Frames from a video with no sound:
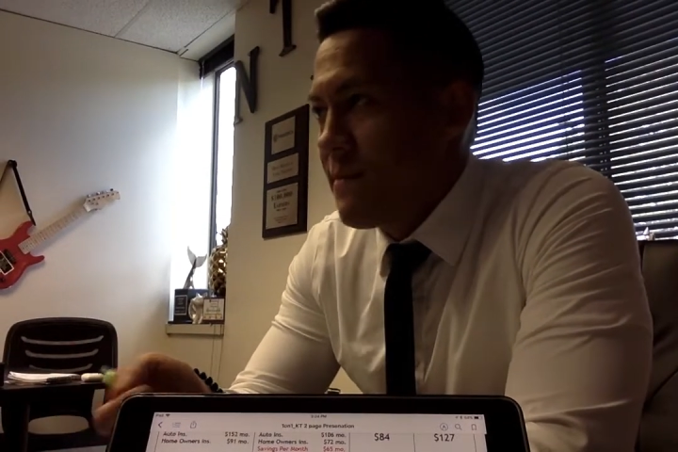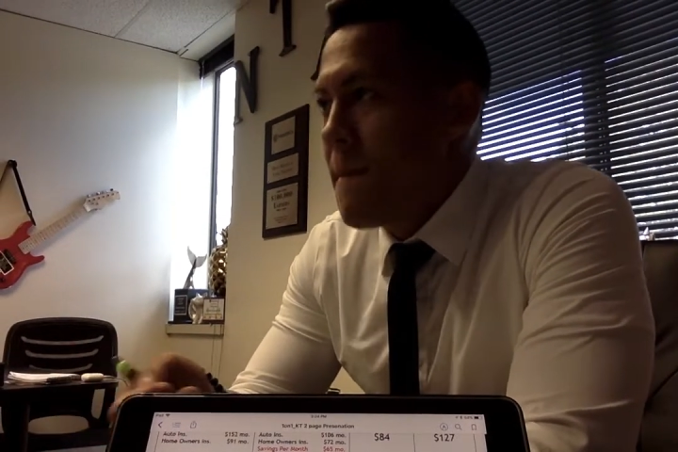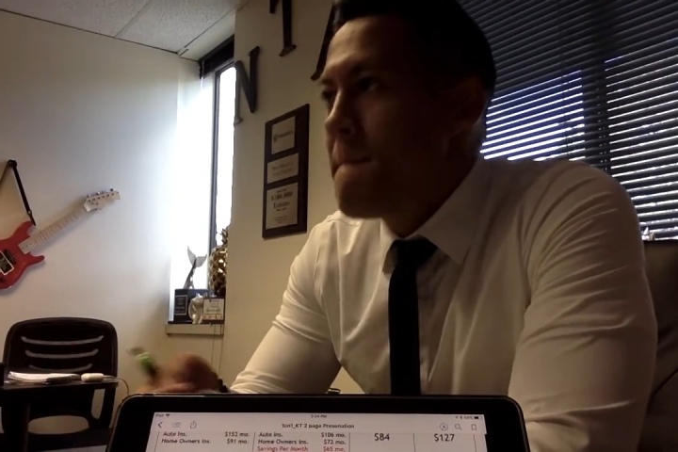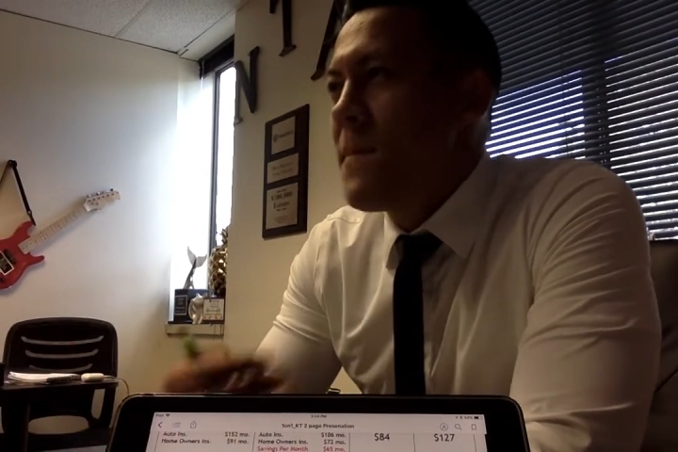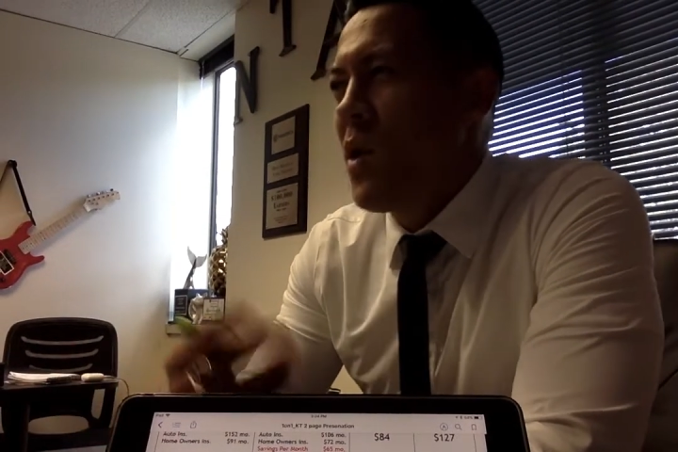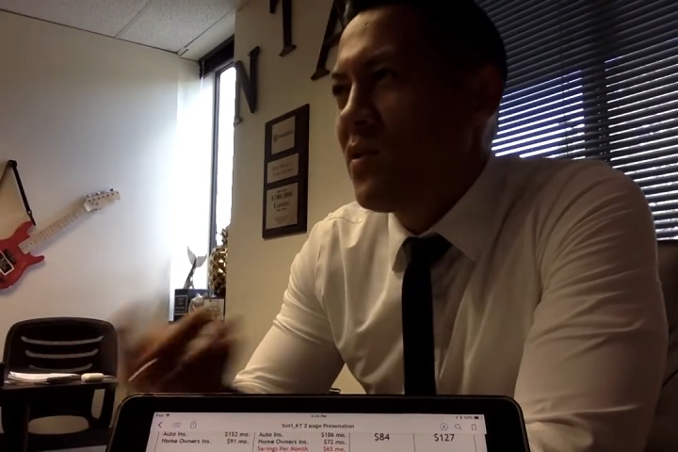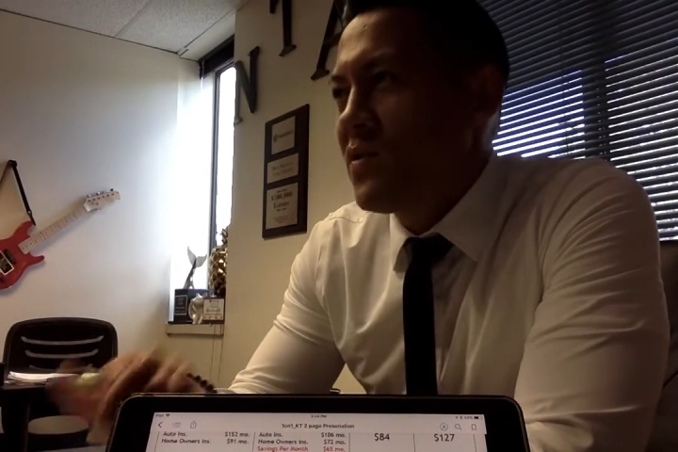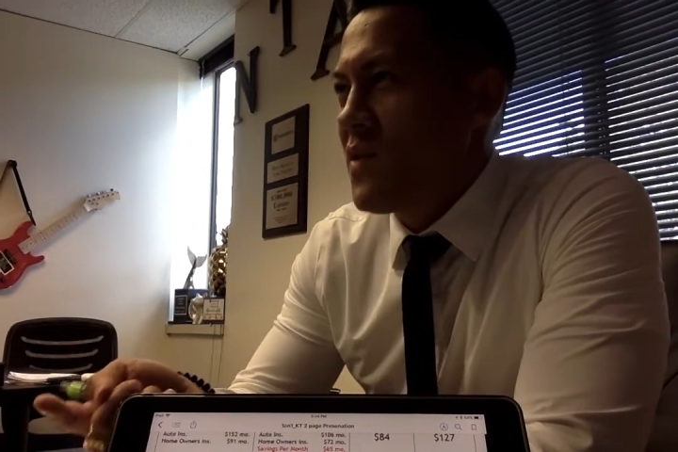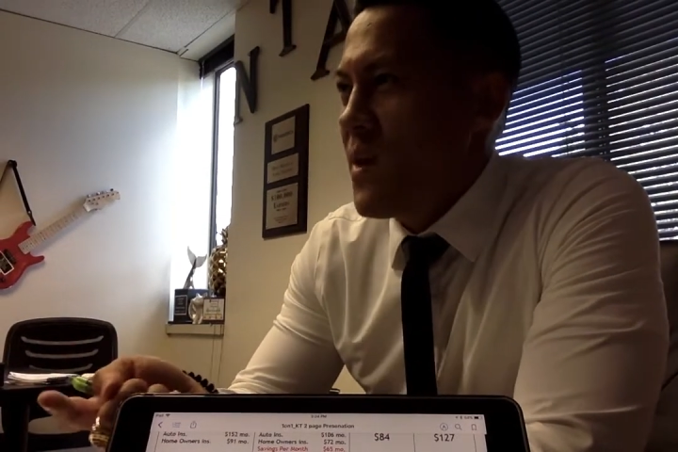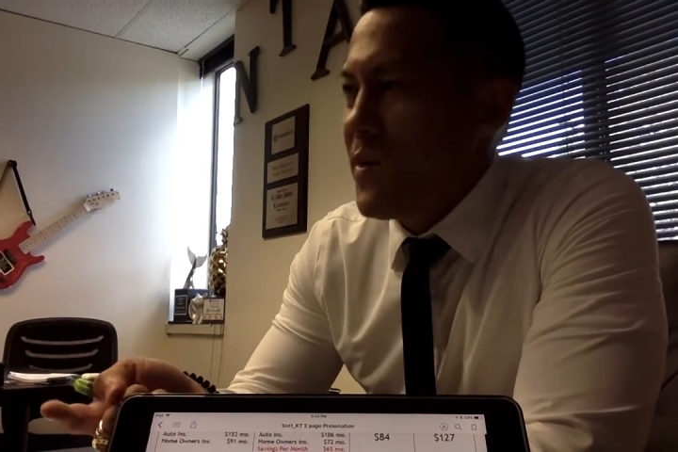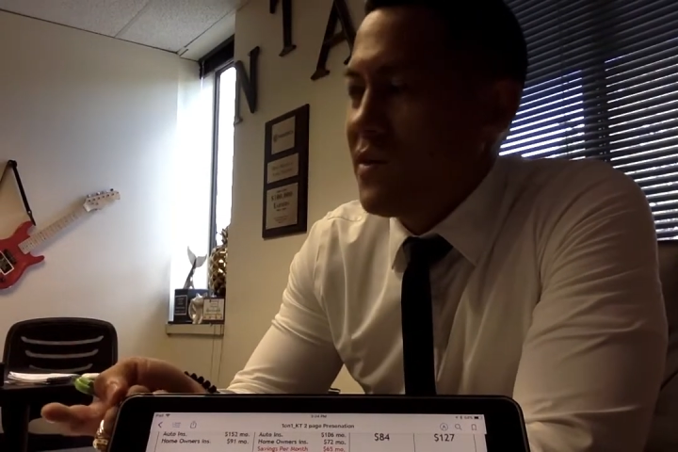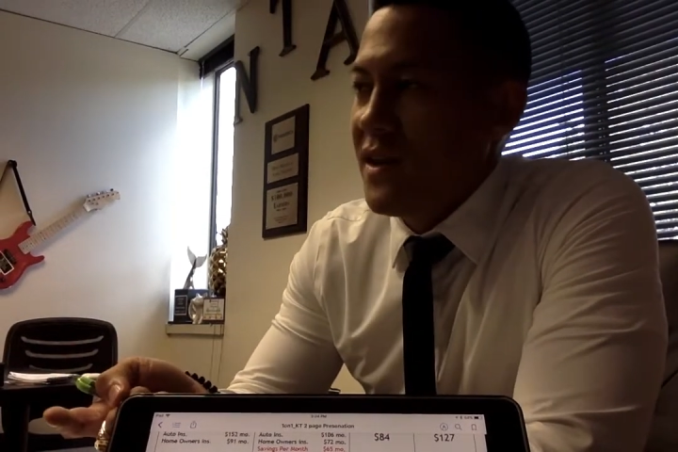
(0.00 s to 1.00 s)
Most
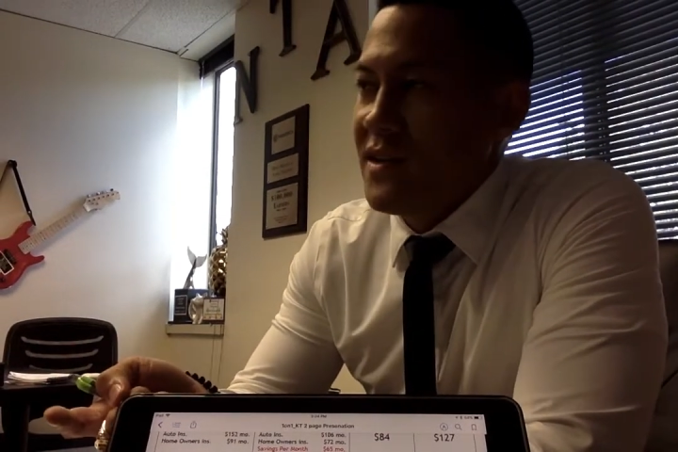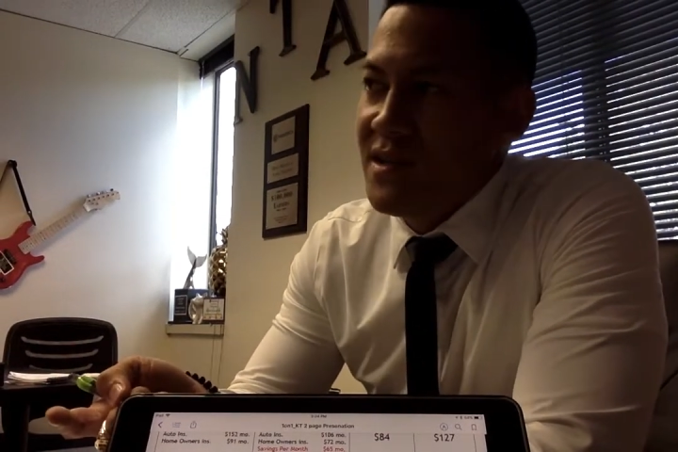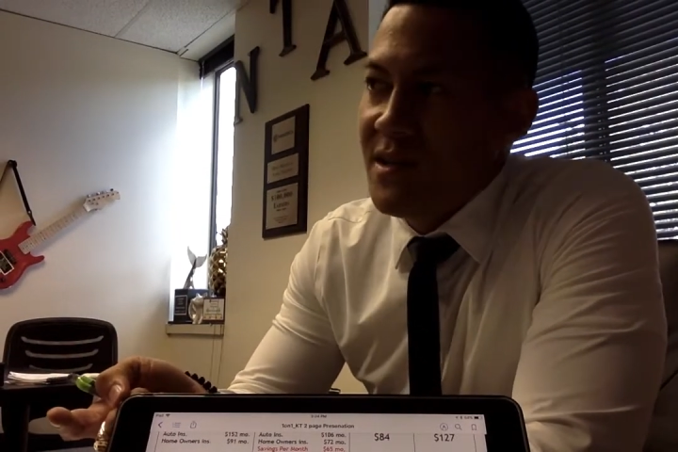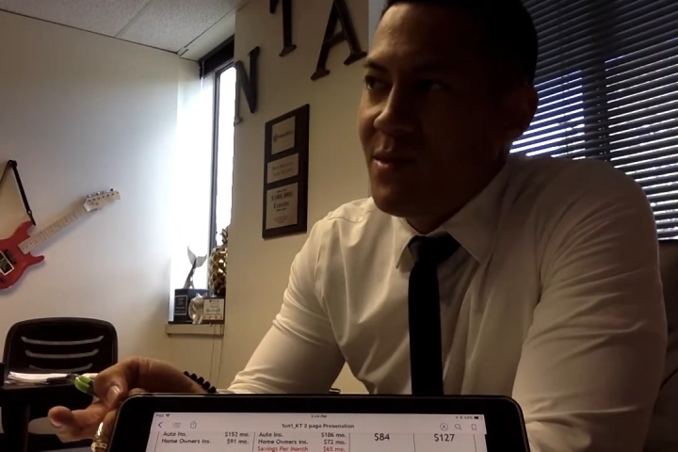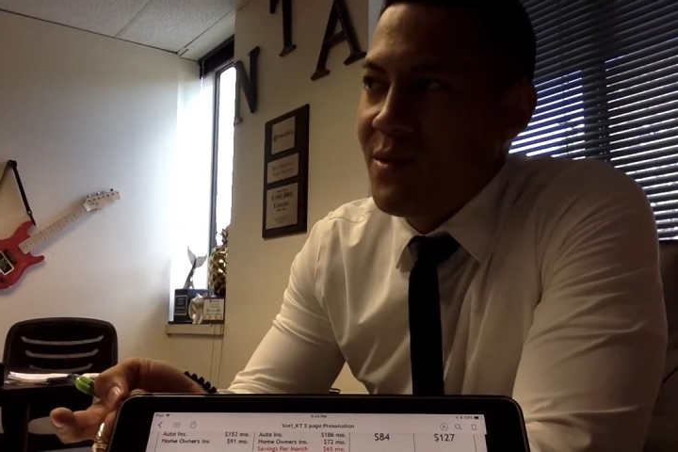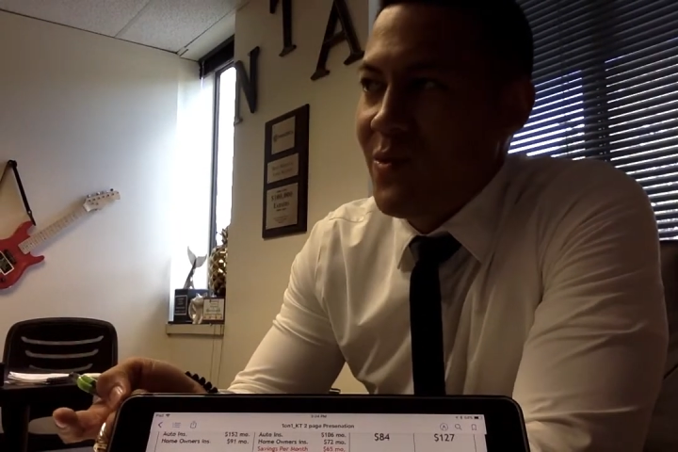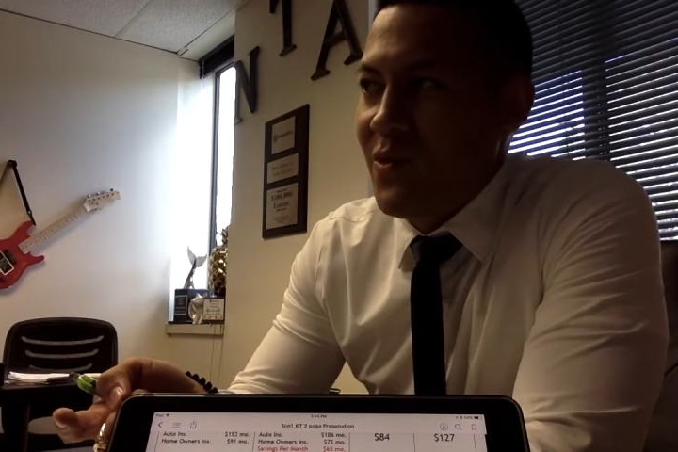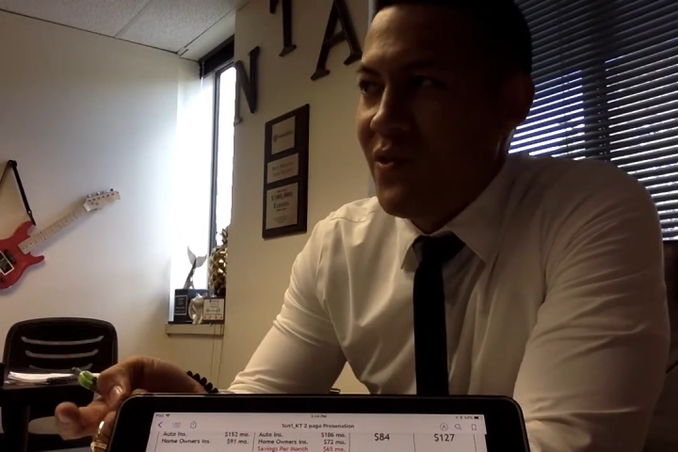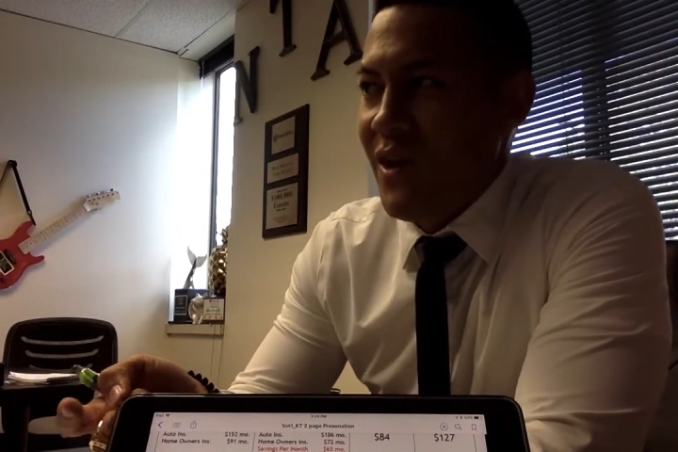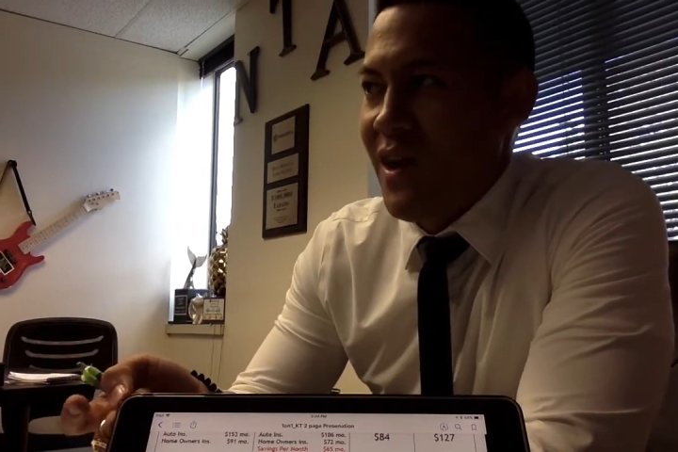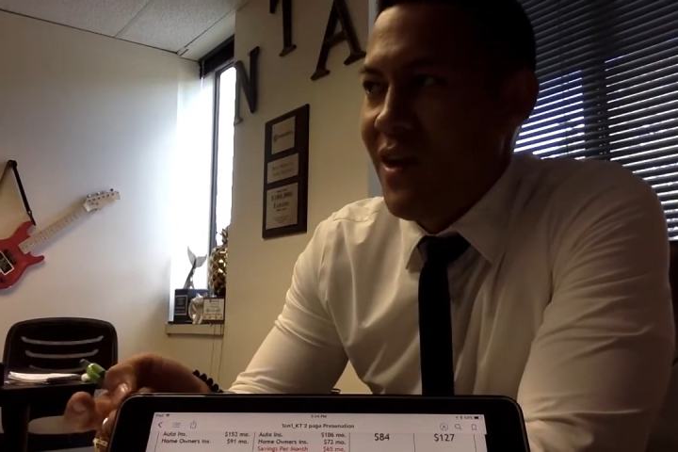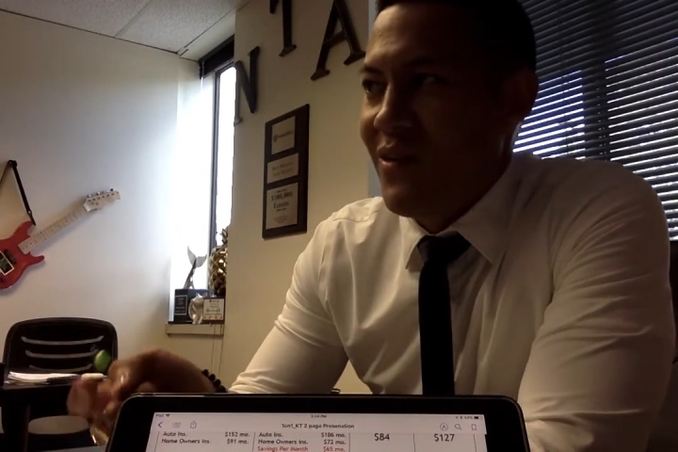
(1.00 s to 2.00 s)
families I sit with will
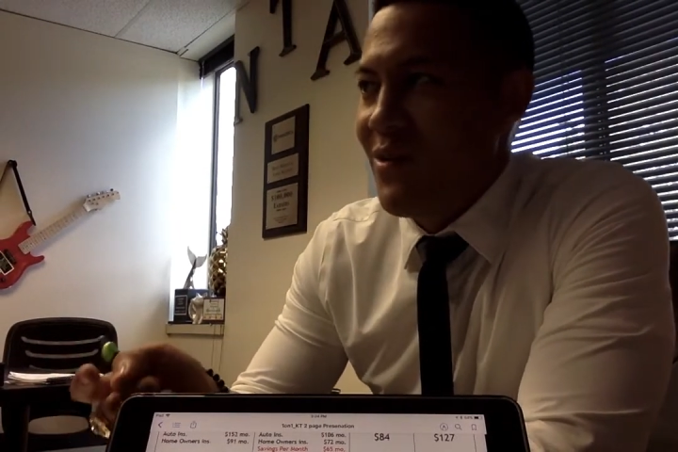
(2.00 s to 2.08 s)
say,